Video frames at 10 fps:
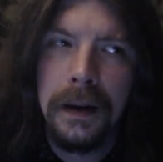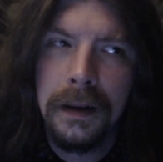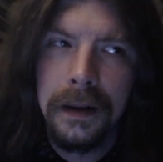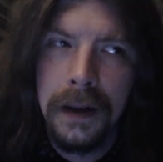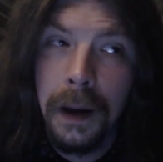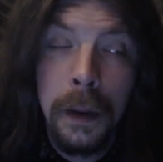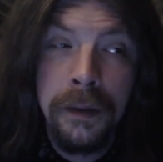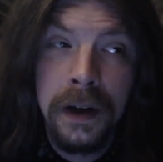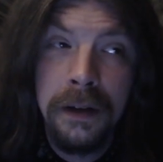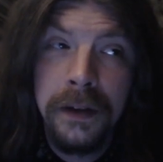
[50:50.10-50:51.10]

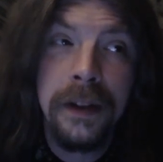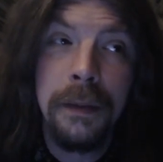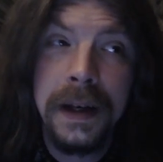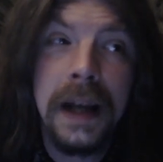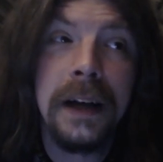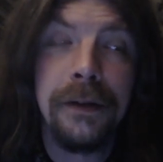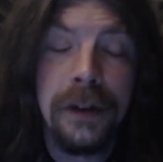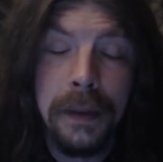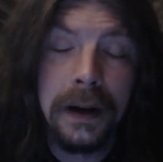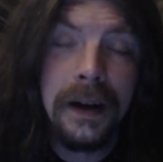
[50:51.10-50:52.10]
However, I hear nothing but negative
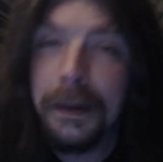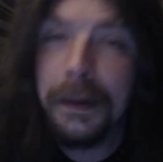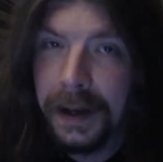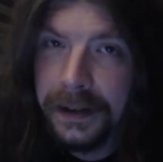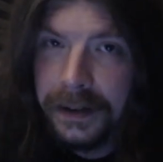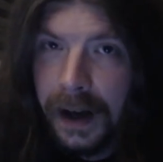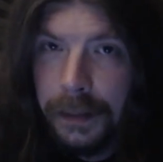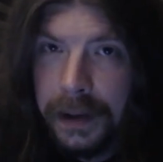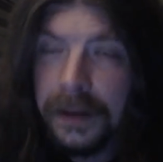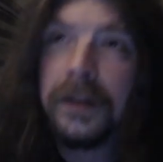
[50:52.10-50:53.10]
shit about Comcast.
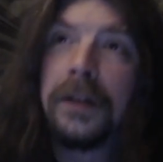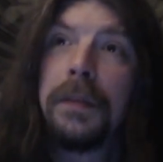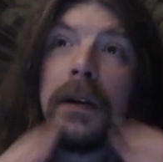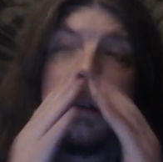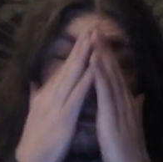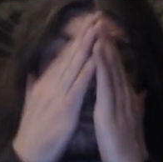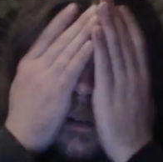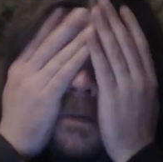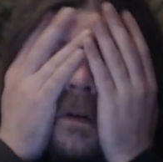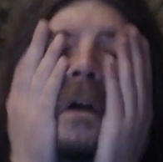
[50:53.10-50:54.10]
Comcast is apparently the
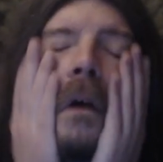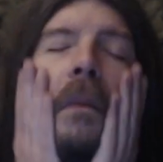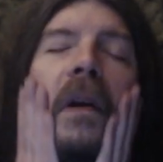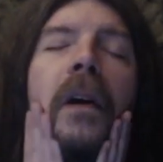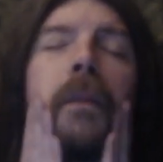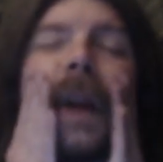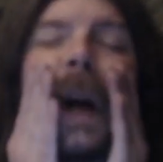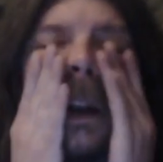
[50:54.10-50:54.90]
worst fucking company on the planet.